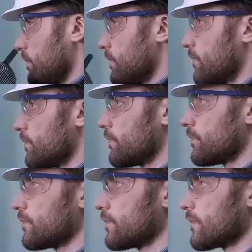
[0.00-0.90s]
that
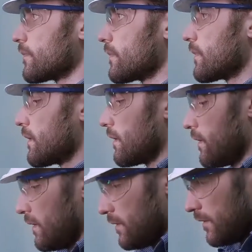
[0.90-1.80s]
promotion. And so
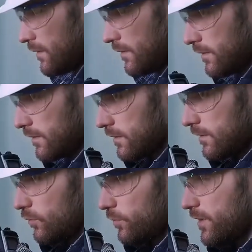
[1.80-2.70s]
you hop right
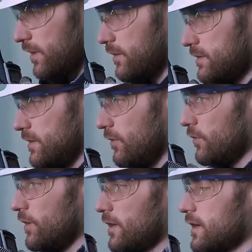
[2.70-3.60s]
back in. All of
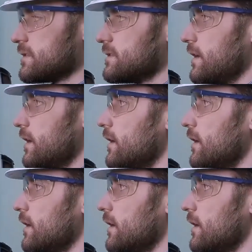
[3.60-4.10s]
those courses